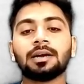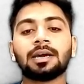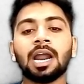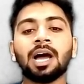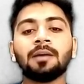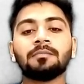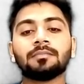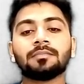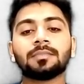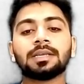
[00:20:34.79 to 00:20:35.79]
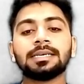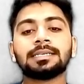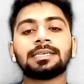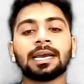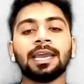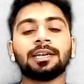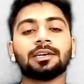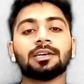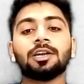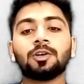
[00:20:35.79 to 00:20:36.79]
gram
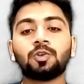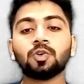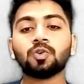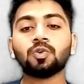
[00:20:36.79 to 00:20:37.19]
second to